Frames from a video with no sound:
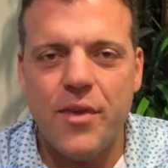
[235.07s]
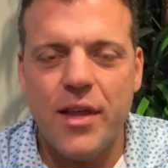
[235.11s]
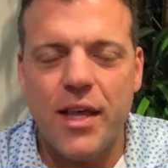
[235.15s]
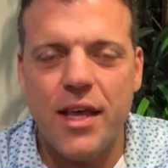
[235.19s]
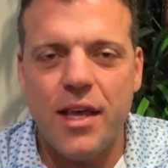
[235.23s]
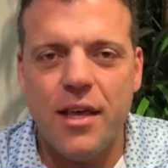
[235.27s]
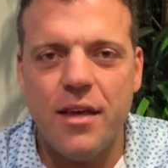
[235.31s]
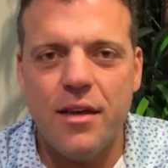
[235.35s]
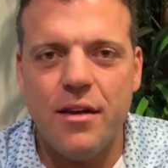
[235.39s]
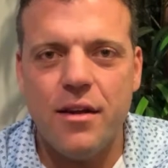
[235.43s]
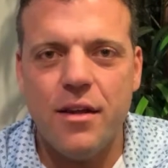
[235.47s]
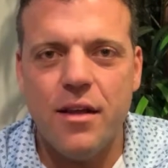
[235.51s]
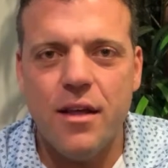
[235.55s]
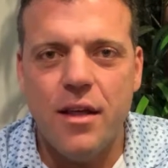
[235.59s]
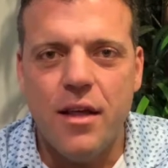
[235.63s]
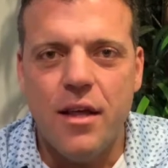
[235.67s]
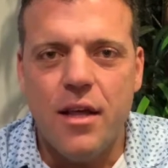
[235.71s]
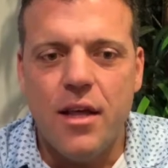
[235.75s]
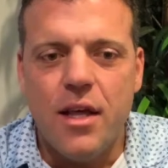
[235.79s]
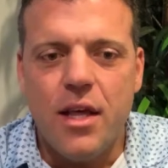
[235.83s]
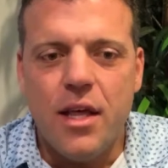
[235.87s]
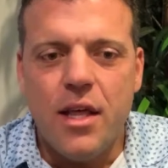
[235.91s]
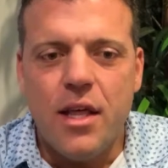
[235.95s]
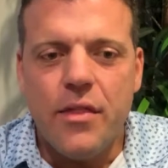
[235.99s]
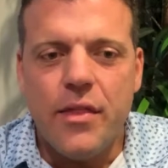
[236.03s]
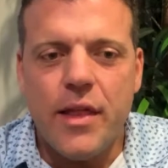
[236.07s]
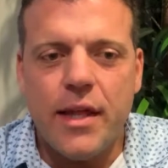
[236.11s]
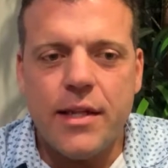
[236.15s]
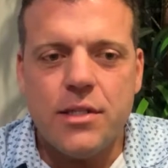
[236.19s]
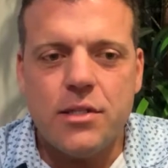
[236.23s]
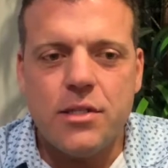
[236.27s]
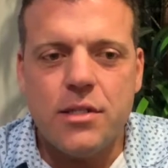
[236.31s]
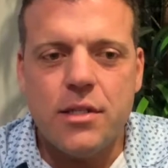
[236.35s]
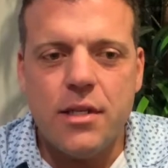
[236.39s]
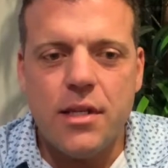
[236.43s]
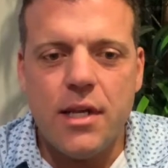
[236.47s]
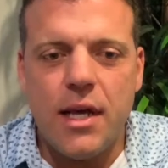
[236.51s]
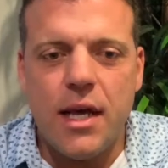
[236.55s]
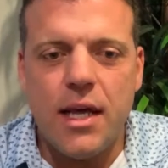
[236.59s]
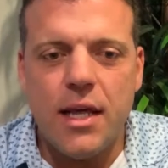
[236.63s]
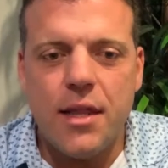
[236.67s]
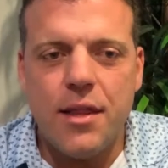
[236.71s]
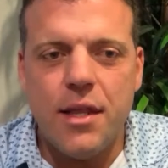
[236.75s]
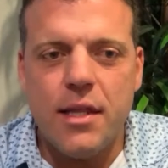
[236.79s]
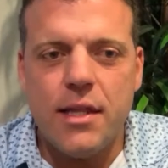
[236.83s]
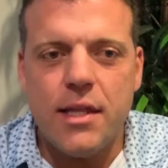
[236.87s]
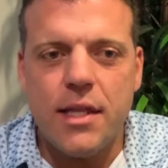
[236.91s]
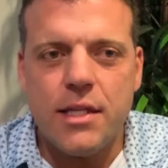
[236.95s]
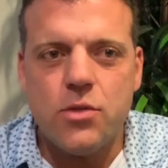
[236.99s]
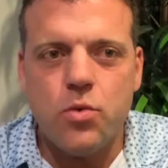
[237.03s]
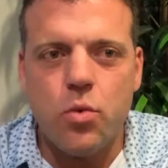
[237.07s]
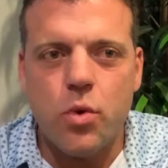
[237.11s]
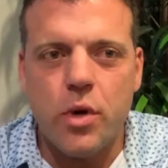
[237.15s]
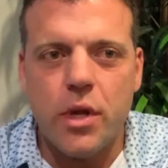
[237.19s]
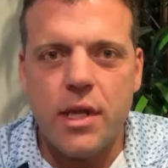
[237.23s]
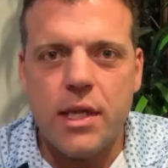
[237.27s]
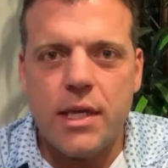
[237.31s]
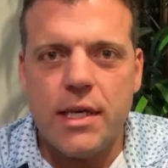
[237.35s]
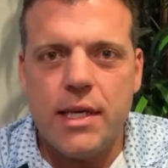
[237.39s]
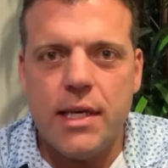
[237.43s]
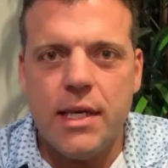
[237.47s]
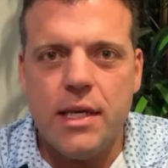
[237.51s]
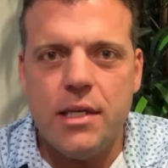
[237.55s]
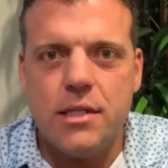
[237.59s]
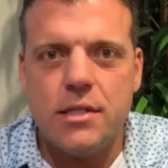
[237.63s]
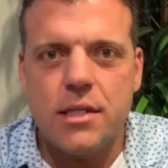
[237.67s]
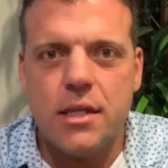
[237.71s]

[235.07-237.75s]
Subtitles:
And I think that's one of the keys